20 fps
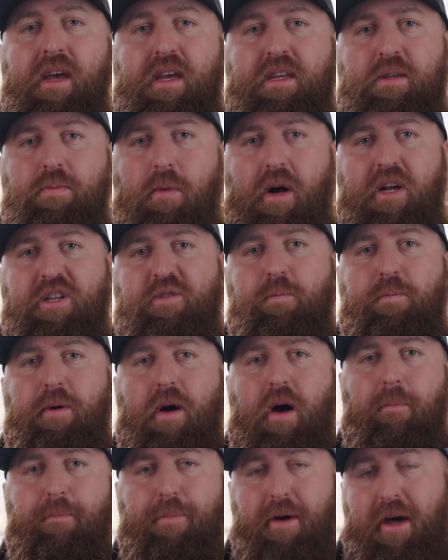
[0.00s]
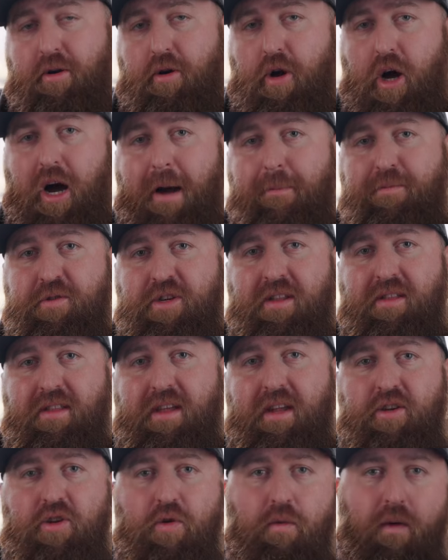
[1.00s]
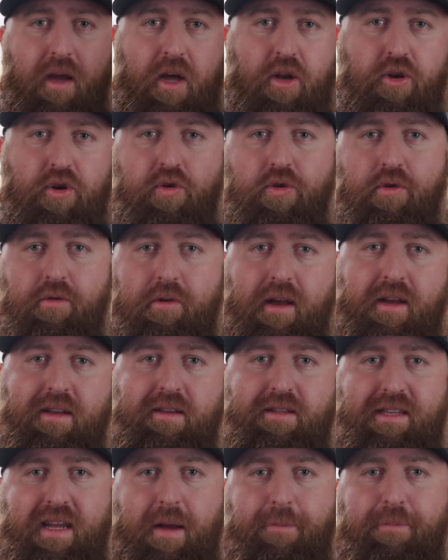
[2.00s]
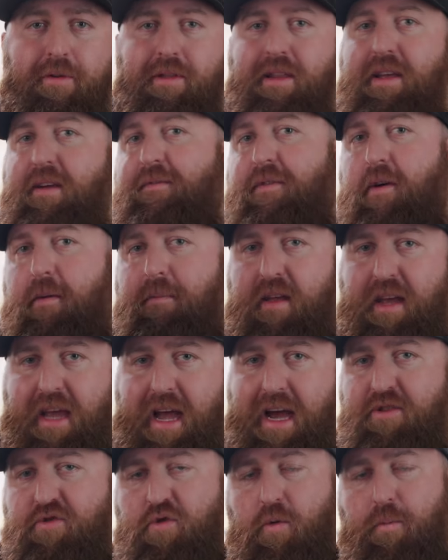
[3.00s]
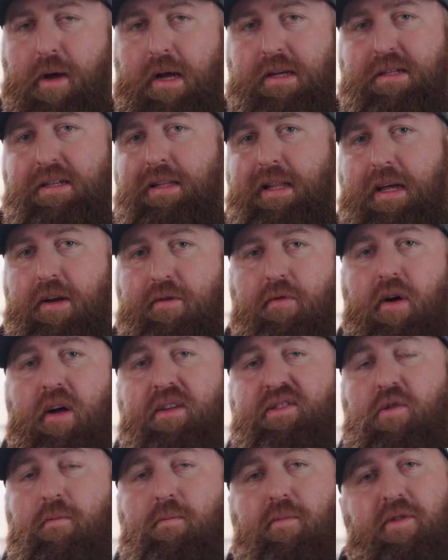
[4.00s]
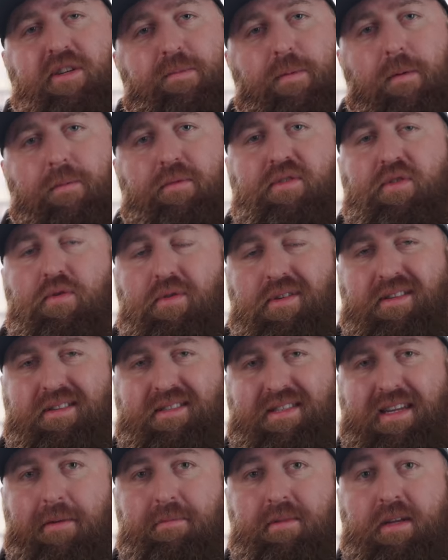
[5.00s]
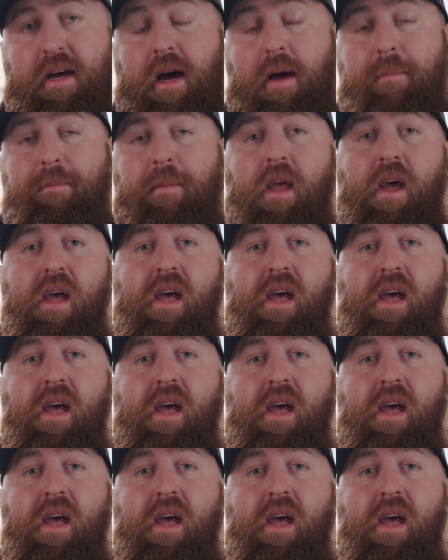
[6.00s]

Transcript: is much a better option than doing a neutering separately from the gastropexy later on. So most people do it at the same time.